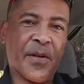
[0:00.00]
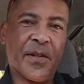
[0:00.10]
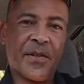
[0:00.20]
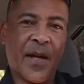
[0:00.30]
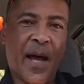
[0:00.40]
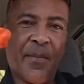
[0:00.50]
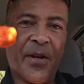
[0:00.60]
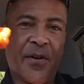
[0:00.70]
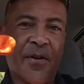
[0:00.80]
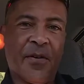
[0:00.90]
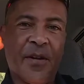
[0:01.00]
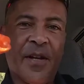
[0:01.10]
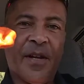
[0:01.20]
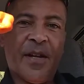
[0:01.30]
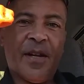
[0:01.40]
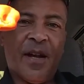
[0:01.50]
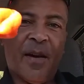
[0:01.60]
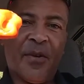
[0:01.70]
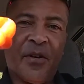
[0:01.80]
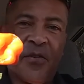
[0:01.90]
but it's a
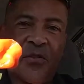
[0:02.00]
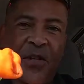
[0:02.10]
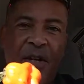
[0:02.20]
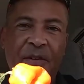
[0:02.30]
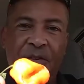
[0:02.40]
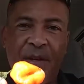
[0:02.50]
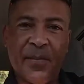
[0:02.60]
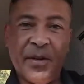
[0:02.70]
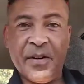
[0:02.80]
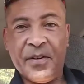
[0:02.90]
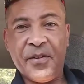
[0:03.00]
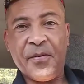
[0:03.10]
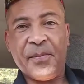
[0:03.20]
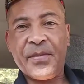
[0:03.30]
habanero challenge that I'm gonna do.